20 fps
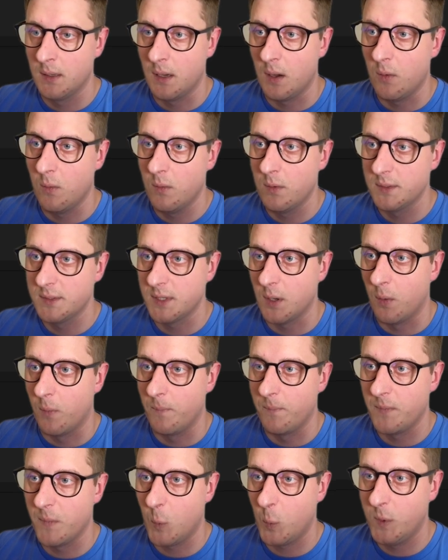Oh,
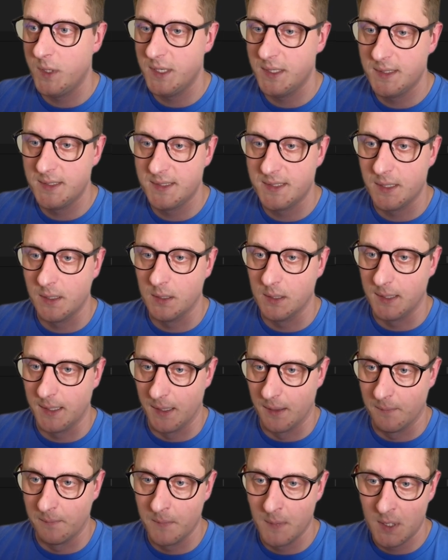so we did sell
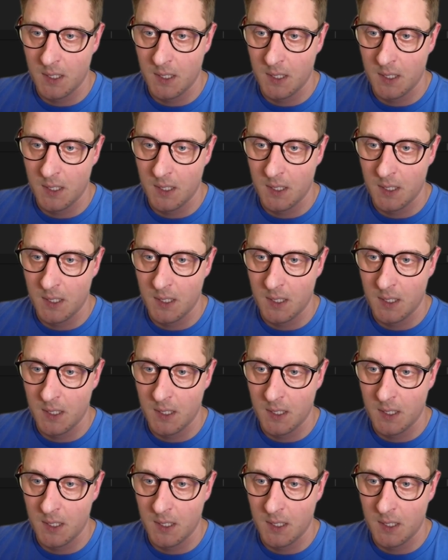here.